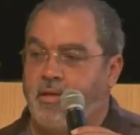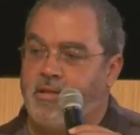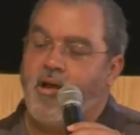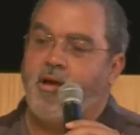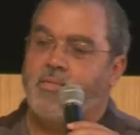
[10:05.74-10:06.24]

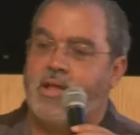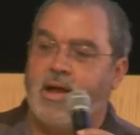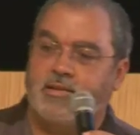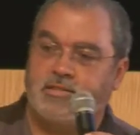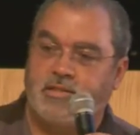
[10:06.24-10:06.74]
and
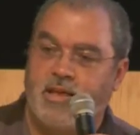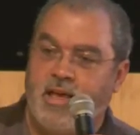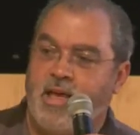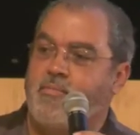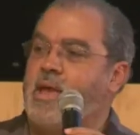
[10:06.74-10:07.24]
harmonizing
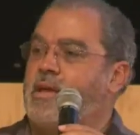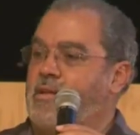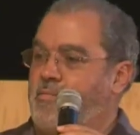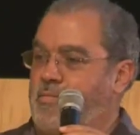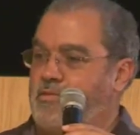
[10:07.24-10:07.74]
and
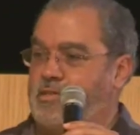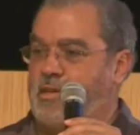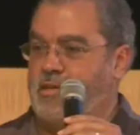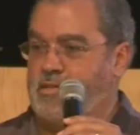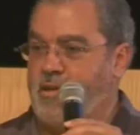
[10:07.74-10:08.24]
making up
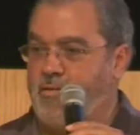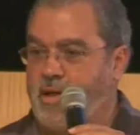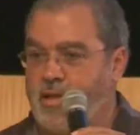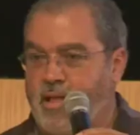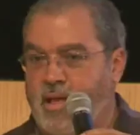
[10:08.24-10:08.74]
music as they
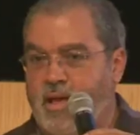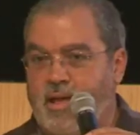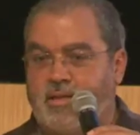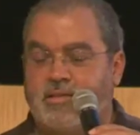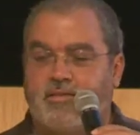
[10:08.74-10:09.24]
went.
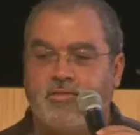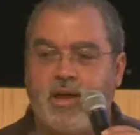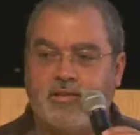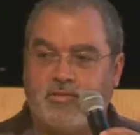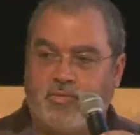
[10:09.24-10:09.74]
He said, You
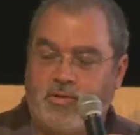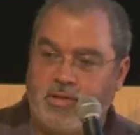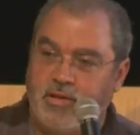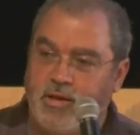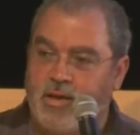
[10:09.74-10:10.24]
guys are
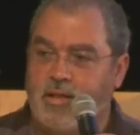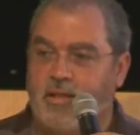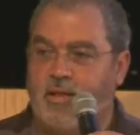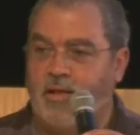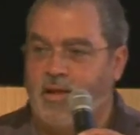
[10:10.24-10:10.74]
pretty good.
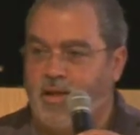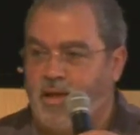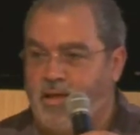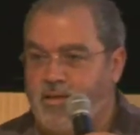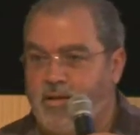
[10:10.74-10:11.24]

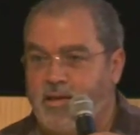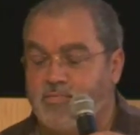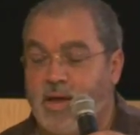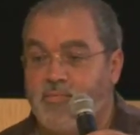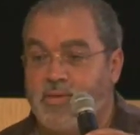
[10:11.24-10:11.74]
You
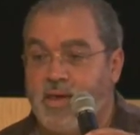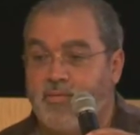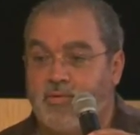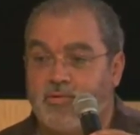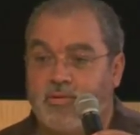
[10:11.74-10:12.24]
guys might be
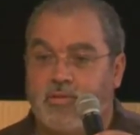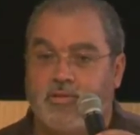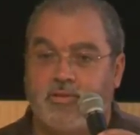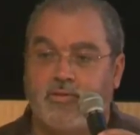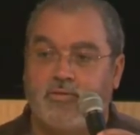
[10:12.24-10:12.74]
able
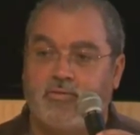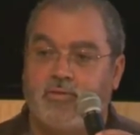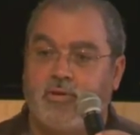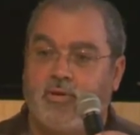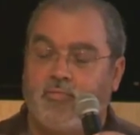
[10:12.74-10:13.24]
to
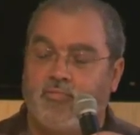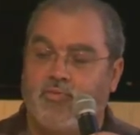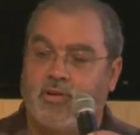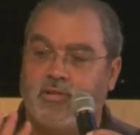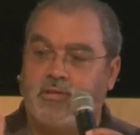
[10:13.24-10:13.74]

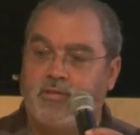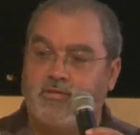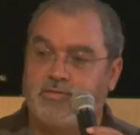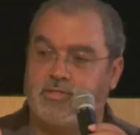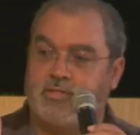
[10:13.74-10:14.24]

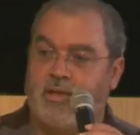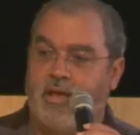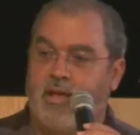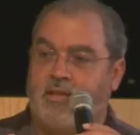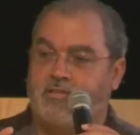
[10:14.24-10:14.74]
produce
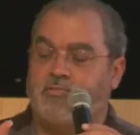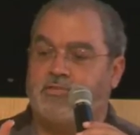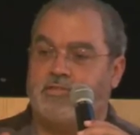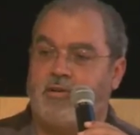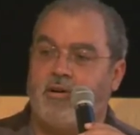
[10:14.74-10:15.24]

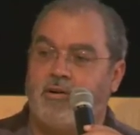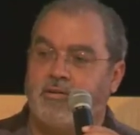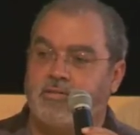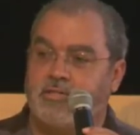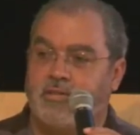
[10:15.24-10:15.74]
some
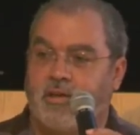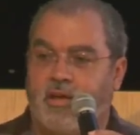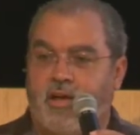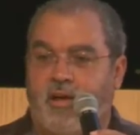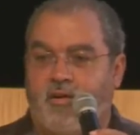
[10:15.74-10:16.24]
songs
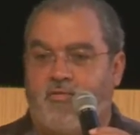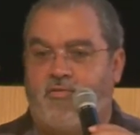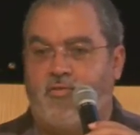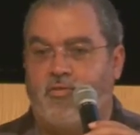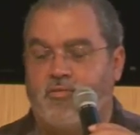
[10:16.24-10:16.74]

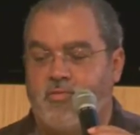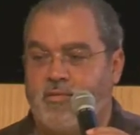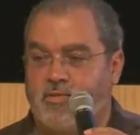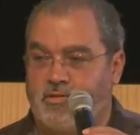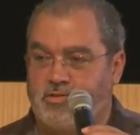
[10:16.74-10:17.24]
for the
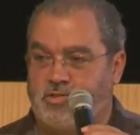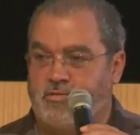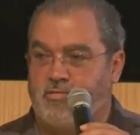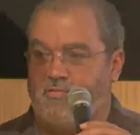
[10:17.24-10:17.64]
revolution,